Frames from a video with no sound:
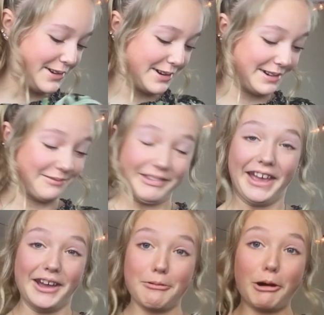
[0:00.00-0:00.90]
you can
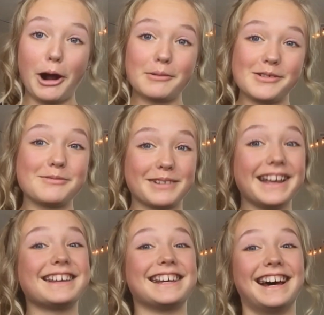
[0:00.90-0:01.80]

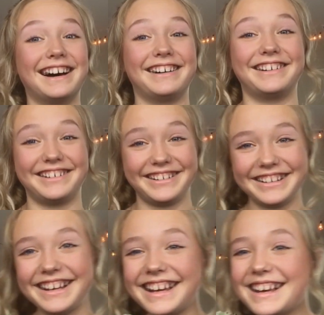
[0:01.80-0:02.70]
probably tell.
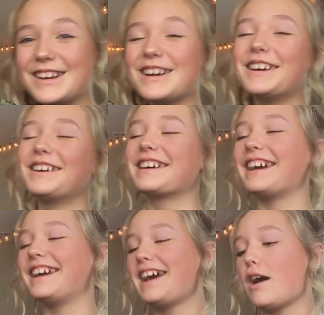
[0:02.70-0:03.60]

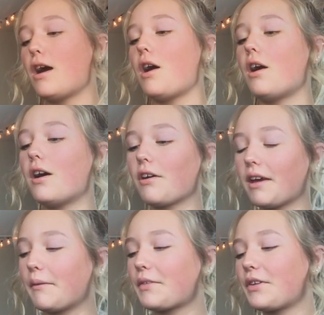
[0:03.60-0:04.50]
Okay. Oh,
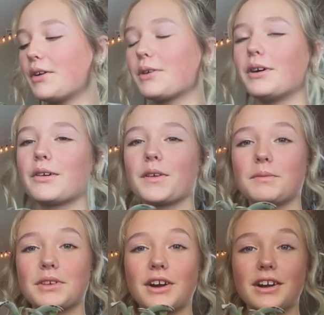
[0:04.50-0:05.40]
that was so close.
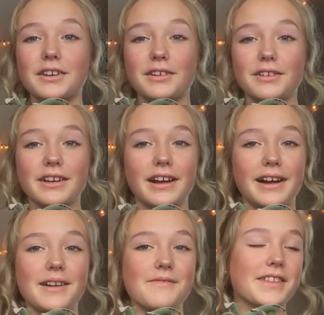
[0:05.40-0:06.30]
I'm sorry, little
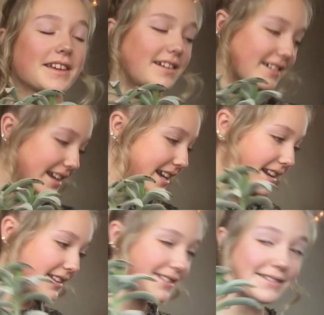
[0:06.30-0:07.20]
guy. Okay,
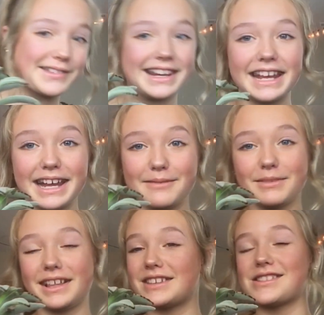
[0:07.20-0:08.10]
he deserves a name.
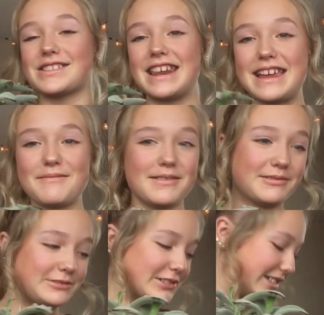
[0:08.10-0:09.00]
Let's just name it
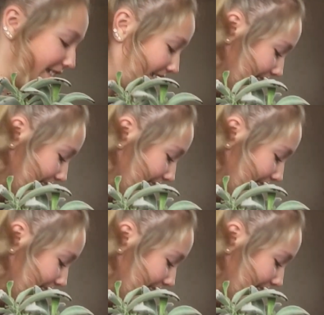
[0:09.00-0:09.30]
before this